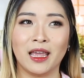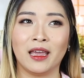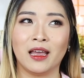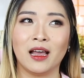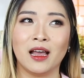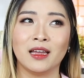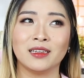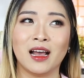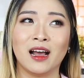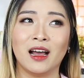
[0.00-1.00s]
and
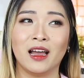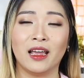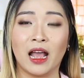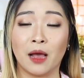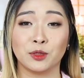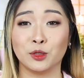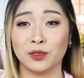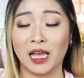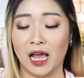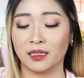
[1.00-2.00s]
I
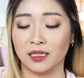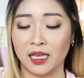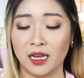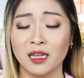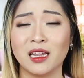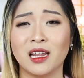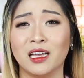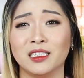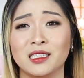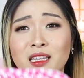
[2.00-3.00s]
absolutely had to get it, and I
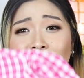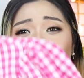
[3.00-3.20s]
just think